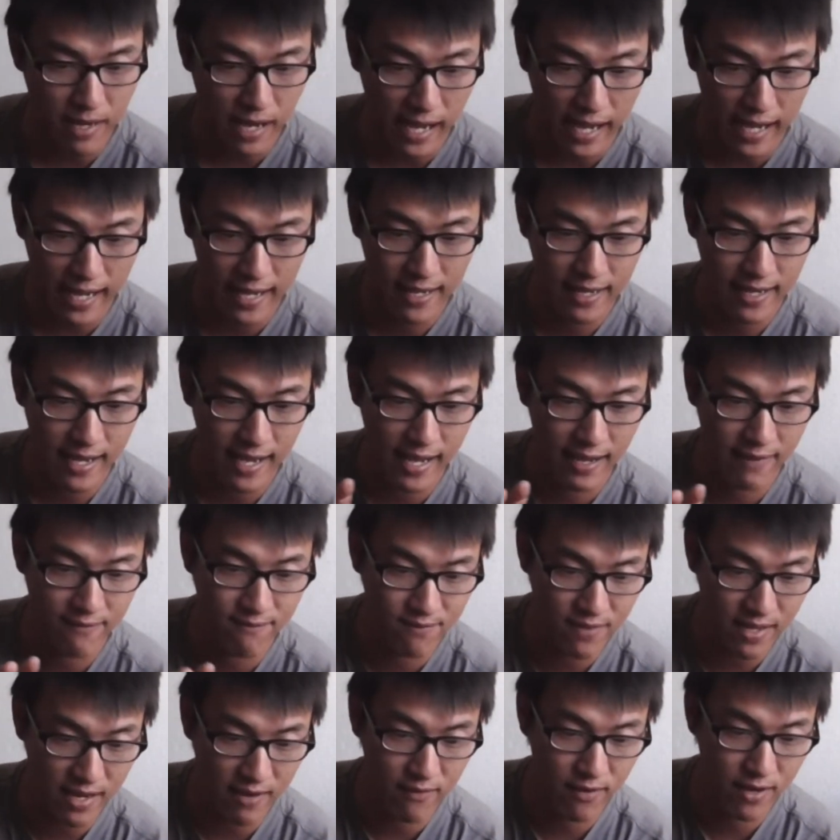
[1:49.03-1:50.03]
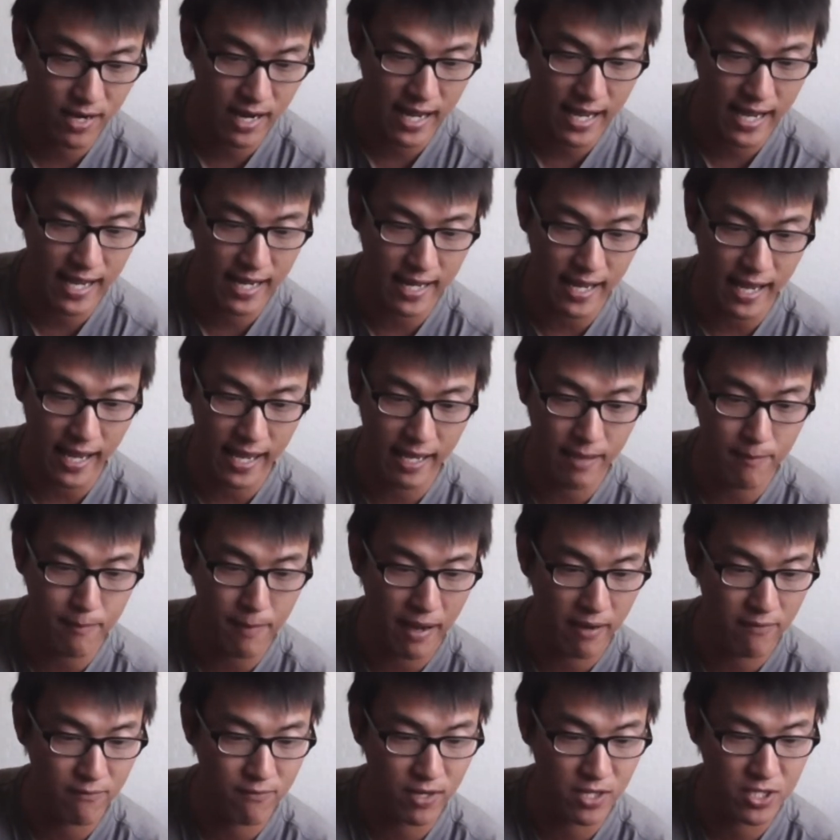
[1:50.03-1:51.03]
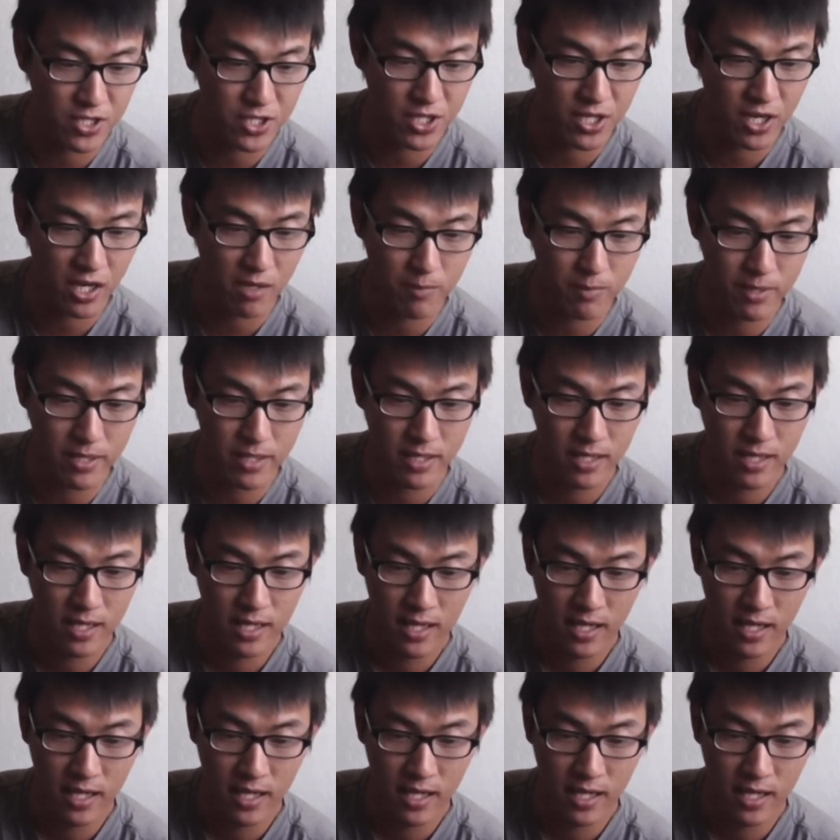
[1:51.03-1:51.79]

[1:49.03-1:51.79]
I have never had a malfunction on me.